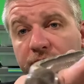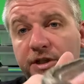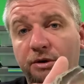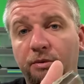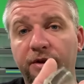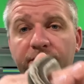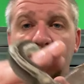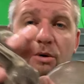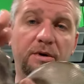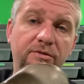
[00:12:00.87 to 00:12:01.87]
deal with
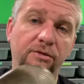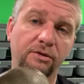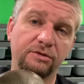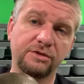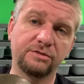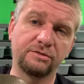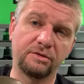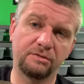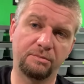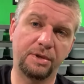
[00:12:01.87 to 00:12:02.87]
going for
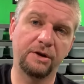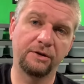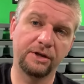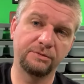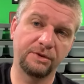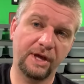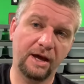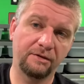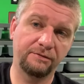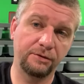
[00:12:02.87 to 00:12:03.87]
periods
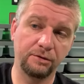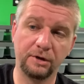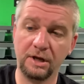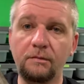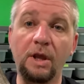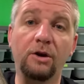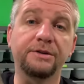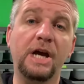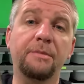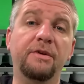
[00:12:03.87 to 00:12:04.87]
without food. And on
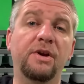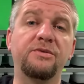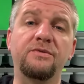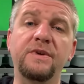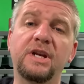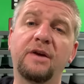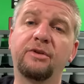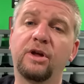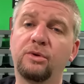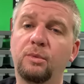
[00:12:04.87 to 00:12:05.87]
top of it, if you feed
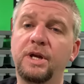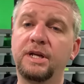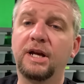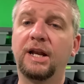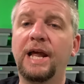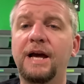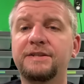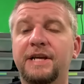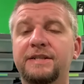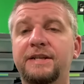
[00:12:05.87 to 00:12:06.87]
every other week, it
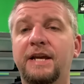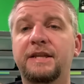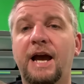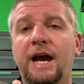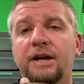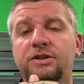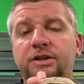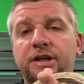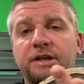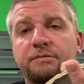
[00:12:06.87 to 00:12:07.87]
allows that snake to
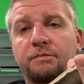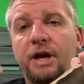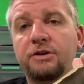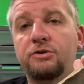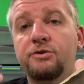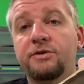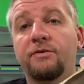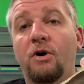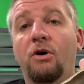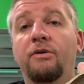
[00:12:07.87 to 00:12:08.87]
actually make use of
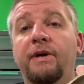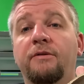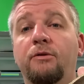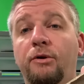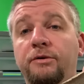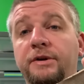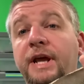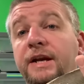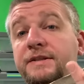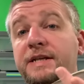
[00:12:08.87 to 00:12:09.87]
all that rodent
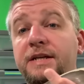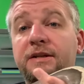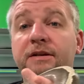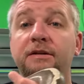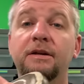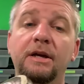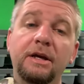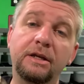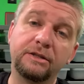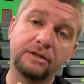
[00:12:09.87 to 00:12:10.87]
that it's eaten.
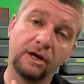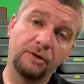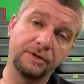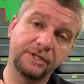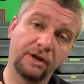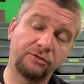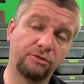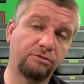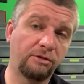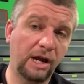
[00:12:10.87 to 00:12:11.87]
So instead of
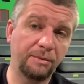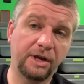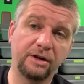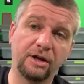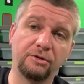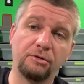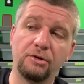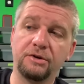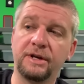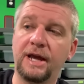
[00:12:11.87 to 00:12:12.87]
cramming another
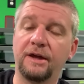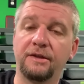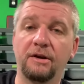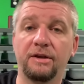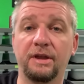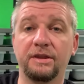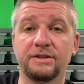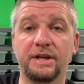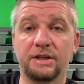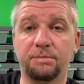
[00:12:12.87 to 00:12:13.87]
rodent down there and then
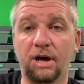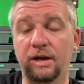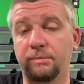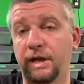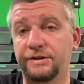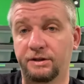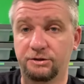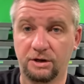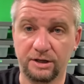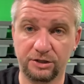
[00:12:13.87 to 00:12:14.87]
the snake's body basically
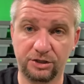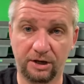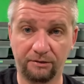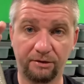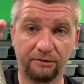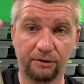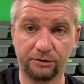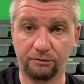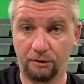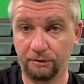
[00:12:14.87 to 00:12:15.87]
trying to shove the
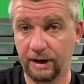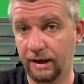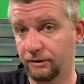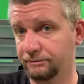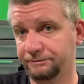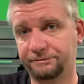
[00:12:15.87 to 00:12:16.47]
first rodent out,